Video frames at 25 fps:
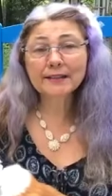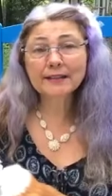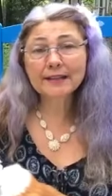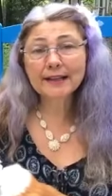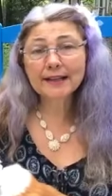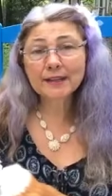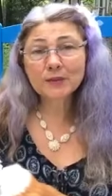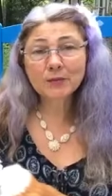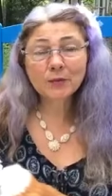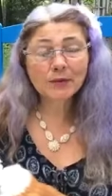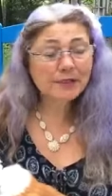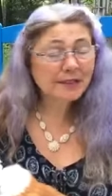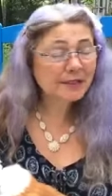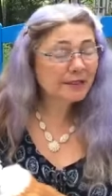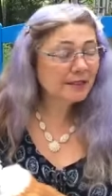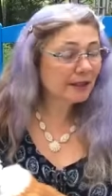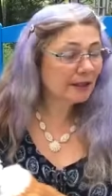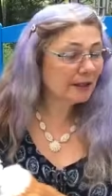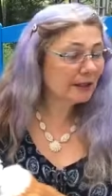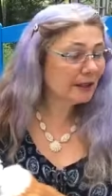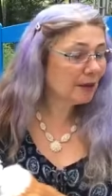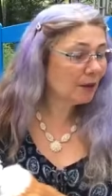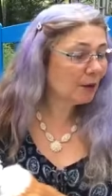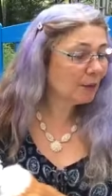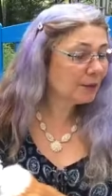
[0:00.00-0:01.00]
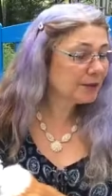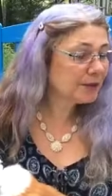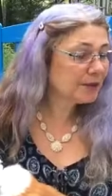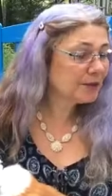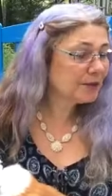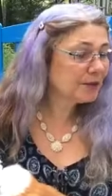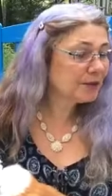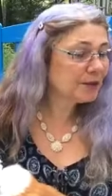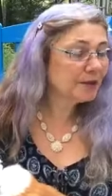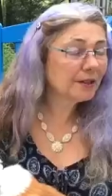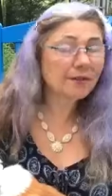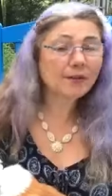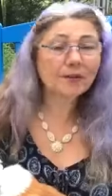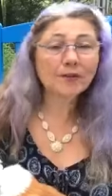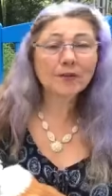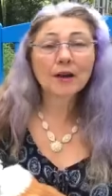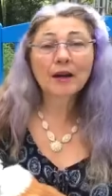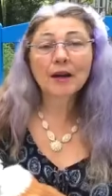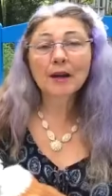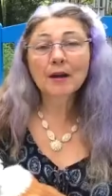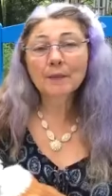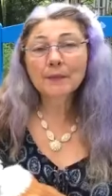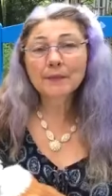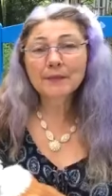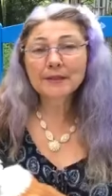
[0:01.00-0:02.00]
That's what dill helps to do
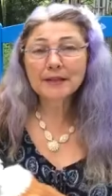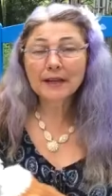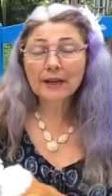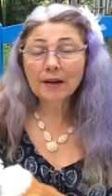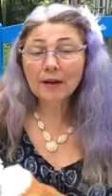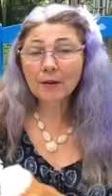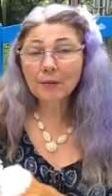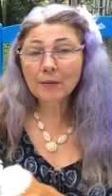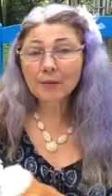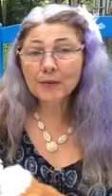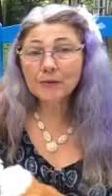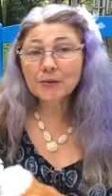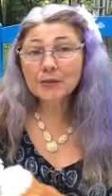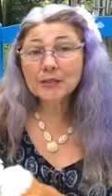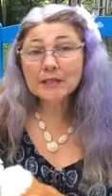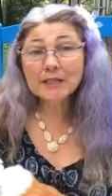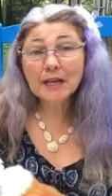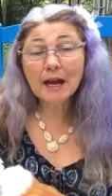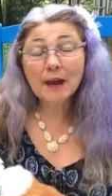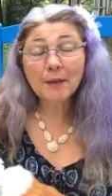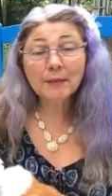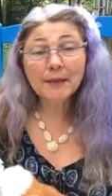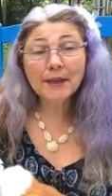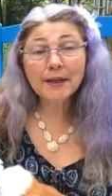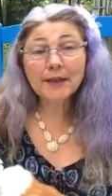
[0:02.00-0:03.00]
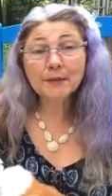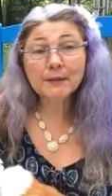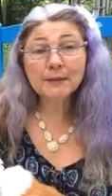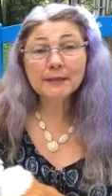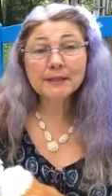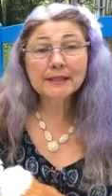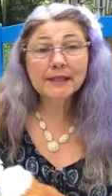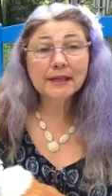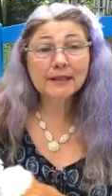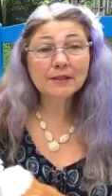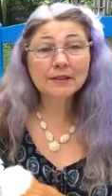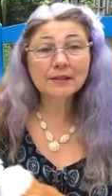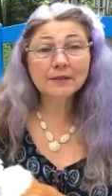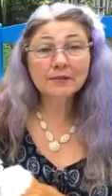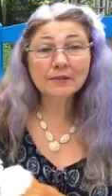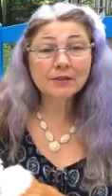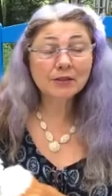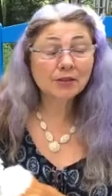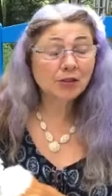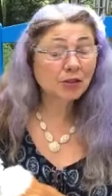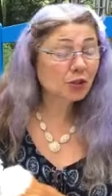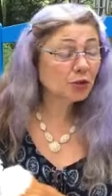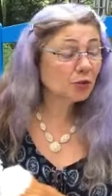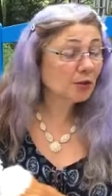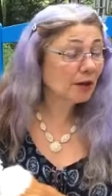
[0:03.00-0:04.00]
to help you stop that obsessive,
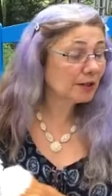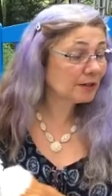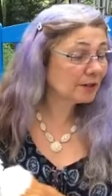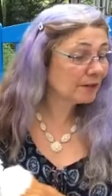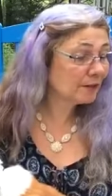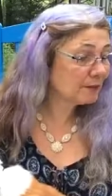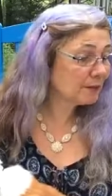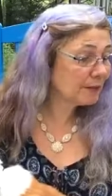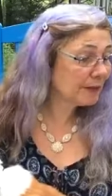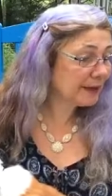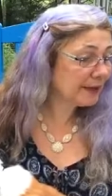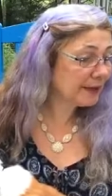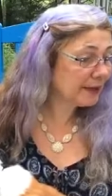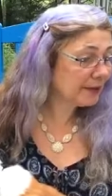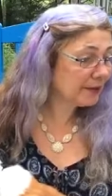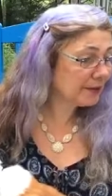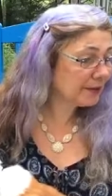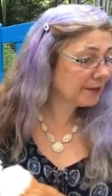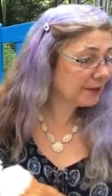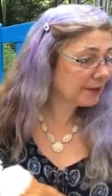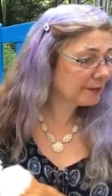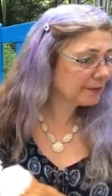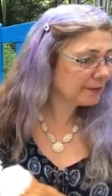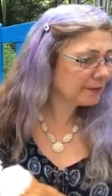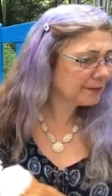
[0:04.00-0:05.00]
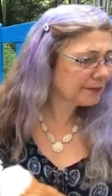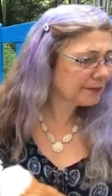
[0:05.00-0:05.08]
destructive behavior.